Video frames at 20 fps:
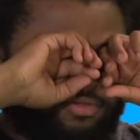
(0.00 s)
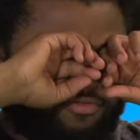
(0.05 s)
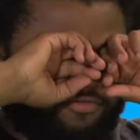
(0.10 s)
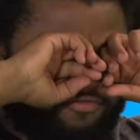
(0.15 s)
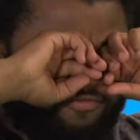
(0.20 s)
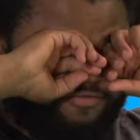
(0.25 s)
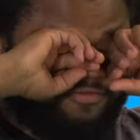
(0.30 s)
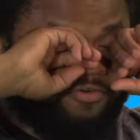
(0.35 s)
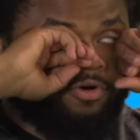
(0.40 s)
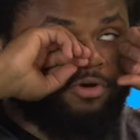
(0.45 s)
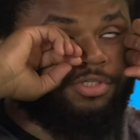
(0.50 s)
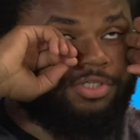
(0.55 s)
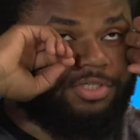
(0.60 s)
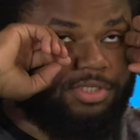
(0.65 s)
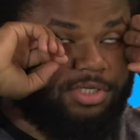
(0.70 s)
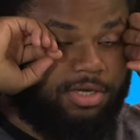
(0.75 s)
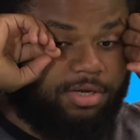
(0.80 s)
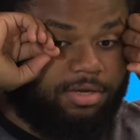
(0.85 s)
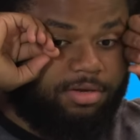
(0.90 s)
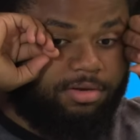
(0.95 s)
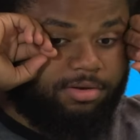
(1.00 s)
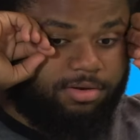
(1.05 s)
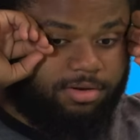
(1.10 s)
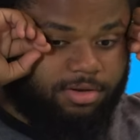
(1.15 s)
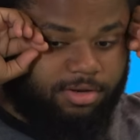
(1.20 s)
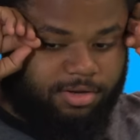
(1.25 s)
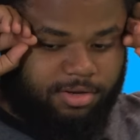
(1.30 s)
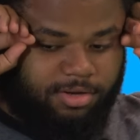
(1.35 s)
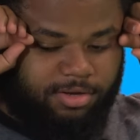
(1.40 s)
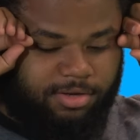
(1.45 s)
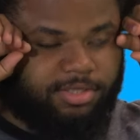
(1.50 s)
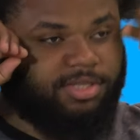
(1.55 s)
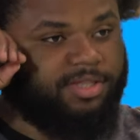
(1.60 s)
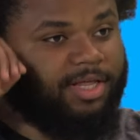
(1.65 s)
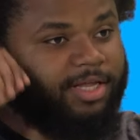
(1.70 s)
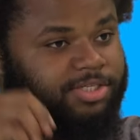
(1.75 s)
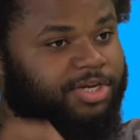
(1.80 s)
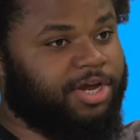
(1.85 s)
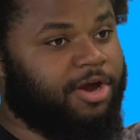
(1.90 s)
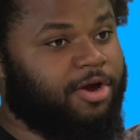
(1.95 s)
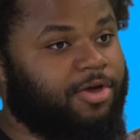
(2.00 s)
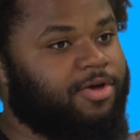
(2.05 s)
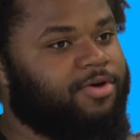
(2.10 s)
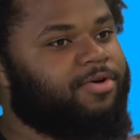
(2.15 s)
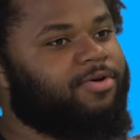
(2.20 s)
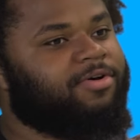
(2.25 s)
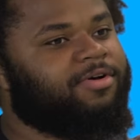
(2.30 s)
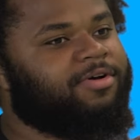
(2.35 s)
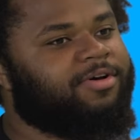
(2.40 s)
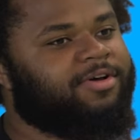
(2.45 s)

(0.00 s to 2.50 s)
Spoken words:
the first scene, did that scare you?